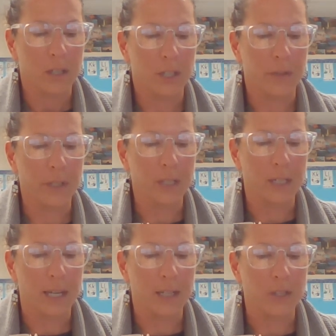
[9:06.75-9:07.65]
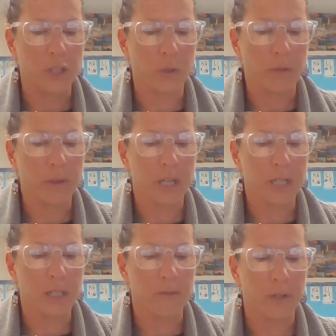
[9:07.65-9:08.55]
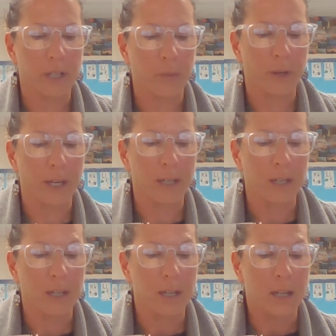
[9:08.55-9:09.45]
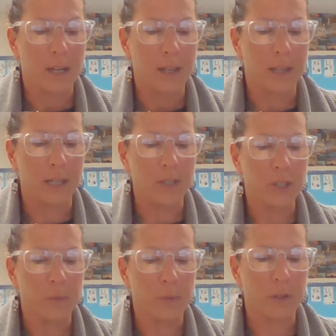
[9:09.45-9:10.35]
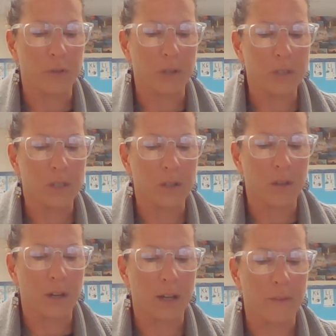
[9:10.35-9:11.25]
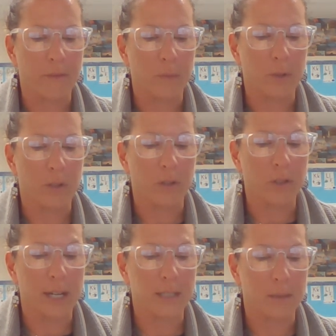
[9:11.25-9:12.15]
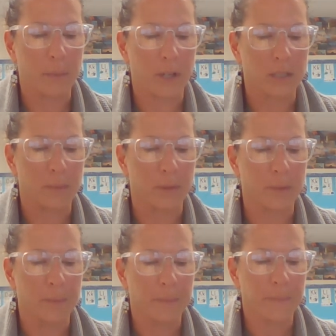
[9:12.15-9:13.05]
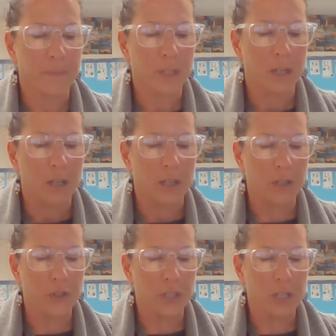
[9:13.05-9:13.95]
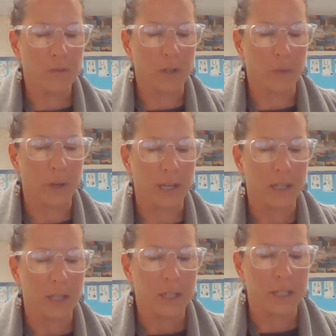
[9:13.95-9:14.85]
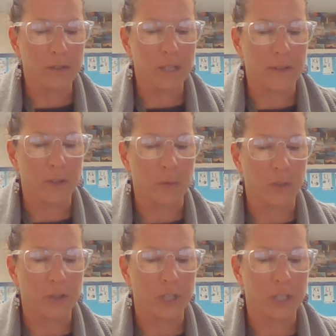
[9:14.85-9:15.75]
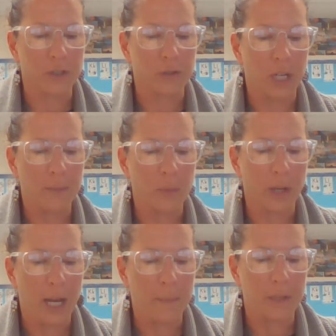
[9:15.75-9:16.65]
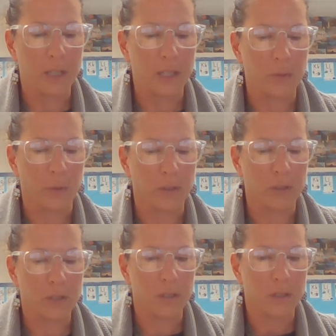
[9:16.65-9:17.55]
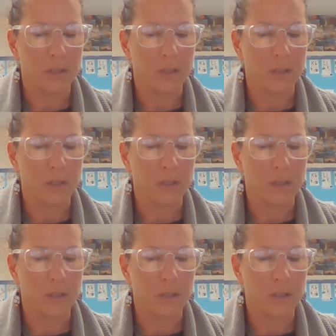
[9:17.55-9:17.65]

During the day, she toyed with the idea of running away. Then she would thrust the thought from her as impossible. Yet she did run away. Years afterward, she described what happened in these words.